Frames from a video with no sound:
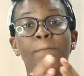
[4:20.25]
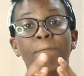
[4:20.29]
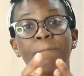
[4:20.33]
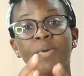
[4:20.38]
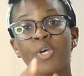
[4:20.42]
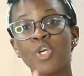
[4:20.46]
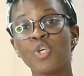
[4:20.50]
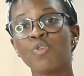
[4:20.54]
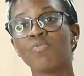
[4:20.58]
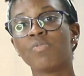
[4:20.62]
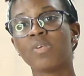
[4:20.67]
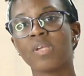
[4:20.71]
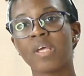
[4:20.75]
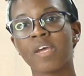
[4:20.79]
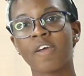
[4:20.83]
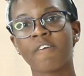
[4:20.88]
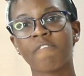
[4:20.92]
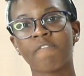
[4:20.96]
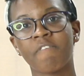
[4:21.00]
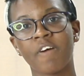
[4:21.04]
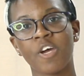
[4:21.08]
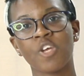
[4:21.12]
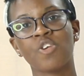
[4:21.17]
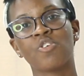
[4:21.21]
Be unique,
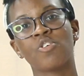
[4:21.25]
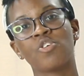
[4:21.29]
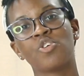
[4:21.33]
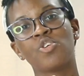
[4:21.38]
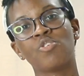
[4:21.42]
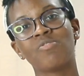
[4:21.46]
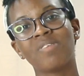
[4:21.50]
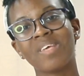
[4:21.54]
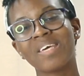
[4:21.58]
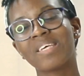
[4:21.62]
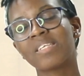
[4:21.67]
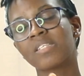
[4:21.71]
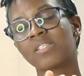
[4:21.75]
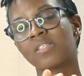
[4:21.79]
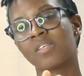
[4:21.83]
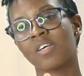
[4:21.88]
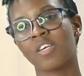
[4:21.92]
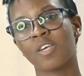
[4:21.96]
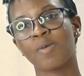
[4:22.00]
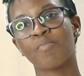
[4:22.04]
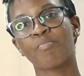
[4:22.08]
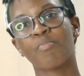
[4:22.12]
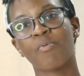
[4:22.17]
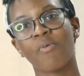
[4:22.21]
find your unique
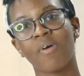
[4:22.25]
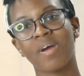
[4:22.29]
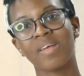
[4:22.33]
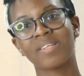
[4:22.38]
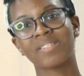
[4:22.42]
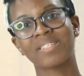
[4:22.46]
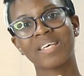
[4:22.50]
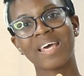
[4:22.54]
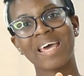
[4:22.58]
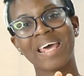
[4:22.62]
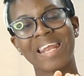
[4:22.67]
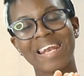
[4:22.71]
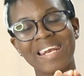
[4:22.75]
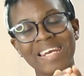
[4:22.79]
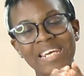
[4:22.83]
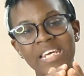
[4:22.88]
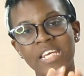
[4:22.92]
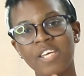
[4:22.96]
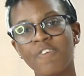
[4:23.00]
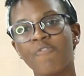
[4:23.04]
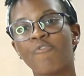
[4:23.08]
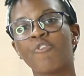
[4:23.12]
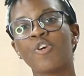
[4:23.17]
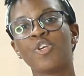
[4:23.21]
selling point,
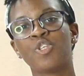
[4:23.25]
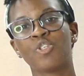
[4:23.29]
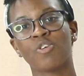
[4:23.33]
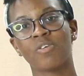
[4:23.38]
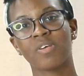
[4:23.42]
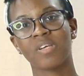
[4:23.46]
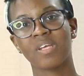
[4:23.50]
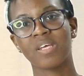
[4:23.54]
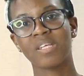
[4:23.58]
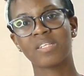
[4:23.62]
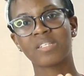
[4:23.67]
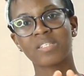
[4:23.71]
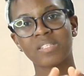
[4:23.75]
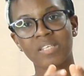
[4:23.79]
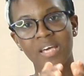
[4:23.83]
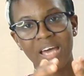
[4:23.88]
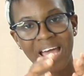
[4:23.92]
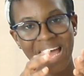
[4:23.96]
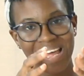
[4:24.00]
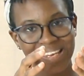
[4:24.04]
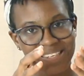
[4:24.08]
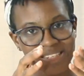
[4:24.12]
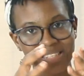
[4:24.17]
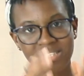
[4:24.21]
leverage on it,
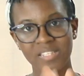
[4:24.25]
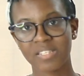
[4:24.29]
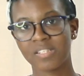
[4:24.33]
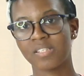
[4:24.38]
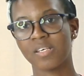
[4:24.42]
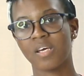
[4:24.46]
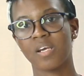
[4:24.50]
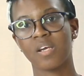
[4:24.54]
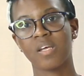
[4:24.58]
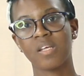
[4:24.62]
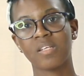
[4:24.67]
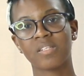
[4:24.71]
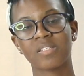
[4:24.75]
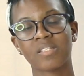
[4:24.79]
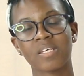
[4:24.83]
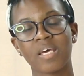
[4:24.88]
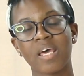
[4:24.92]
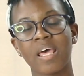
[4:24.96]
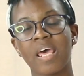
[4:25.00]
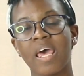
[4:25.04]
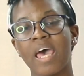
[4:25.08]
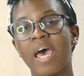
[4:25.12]
and sell it.